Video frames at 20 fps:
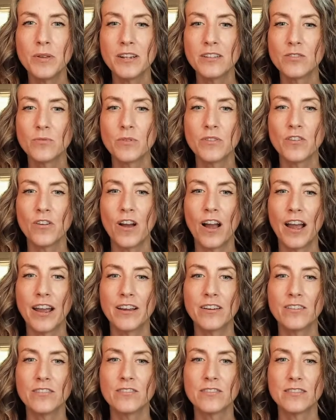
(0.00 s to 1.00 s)
minutes with your
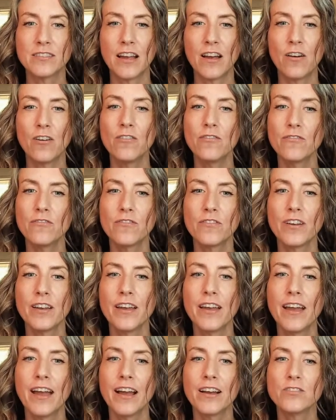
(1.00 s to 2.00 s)
higher self
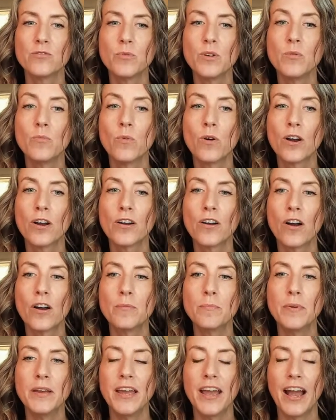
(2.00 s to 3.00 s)
as we work
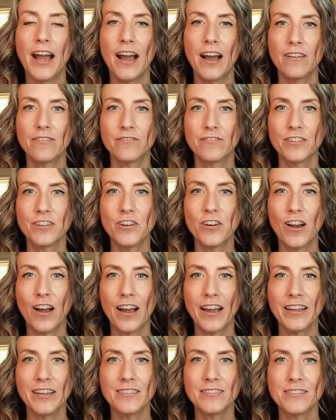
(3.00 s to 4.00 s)
on behalf for your
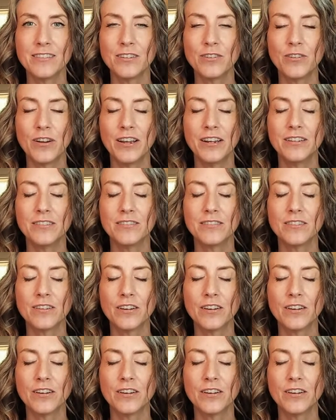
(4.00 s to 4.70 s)
highest and greatest